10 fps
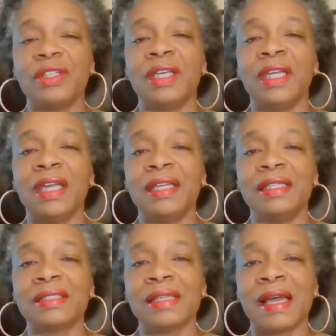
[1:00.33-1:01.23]
in
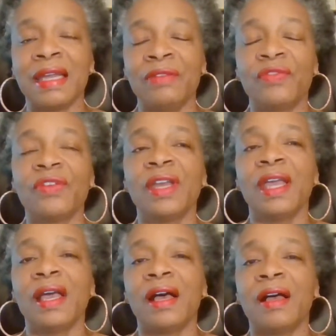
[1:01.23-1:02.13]
his life.
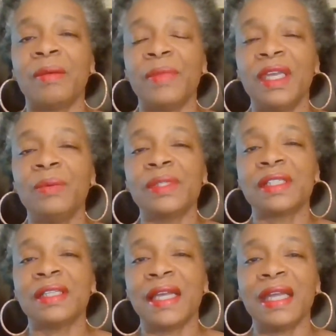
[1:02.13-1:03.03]
He was
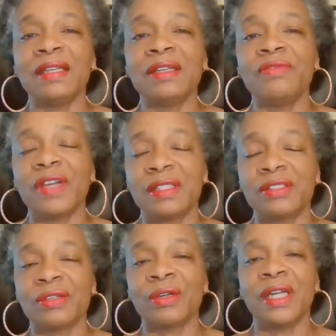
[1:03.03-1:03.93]
a land
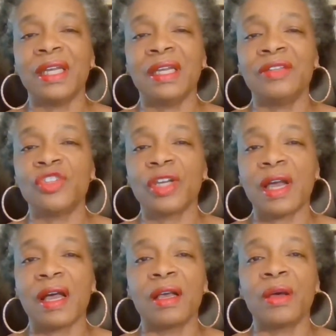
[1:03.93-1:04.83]
investor in
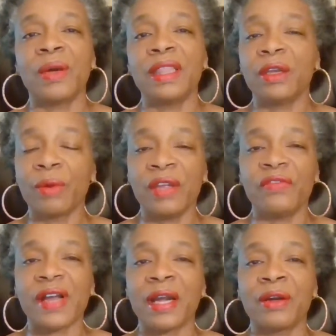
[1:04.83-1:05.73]
Chicago, and the Great
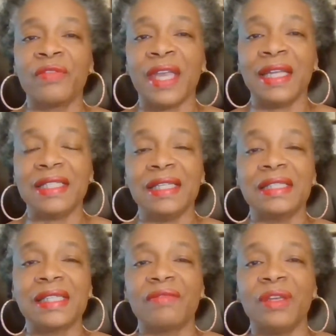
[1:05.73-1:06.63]
Fire of
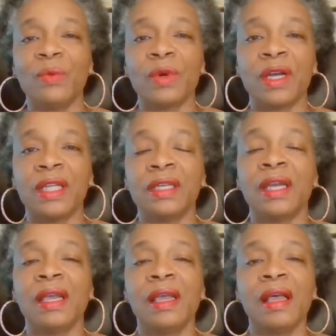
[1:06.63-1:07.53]
1871
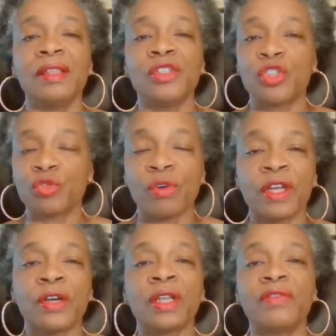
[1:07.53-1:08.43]

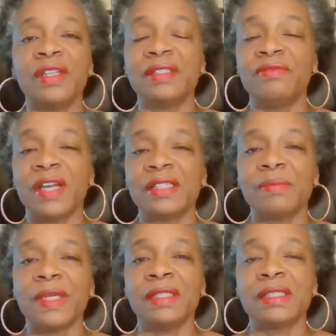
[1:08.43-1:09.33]
destroyed all of his
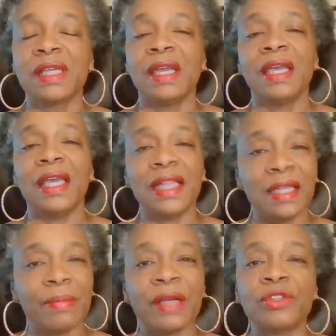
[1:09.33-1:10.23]
investments. And then
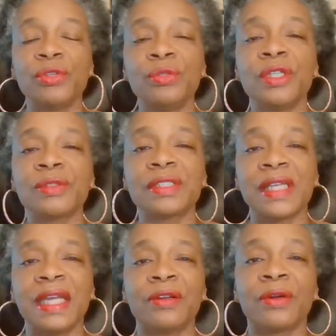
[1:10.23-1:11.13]
about 2 years
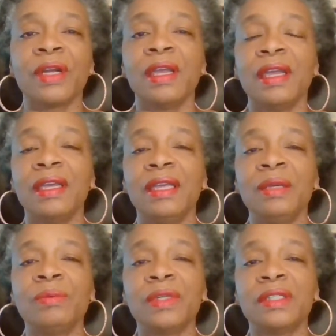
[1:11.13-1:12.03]
later, he
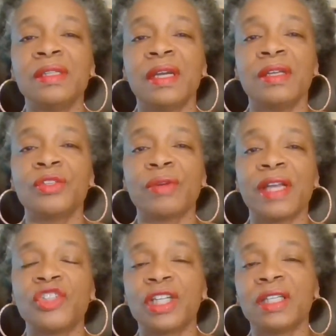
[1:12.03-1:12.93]
would
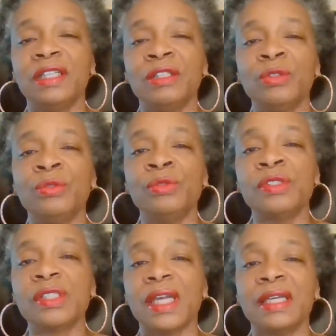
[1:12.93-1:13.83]
tragically
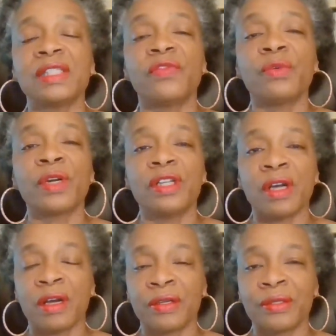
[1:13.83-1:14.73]
lose his four
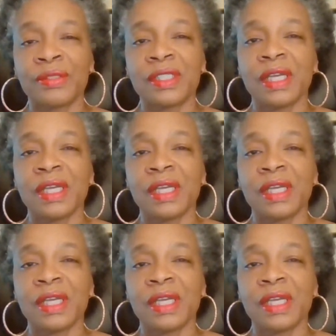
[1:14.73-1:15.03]
daughters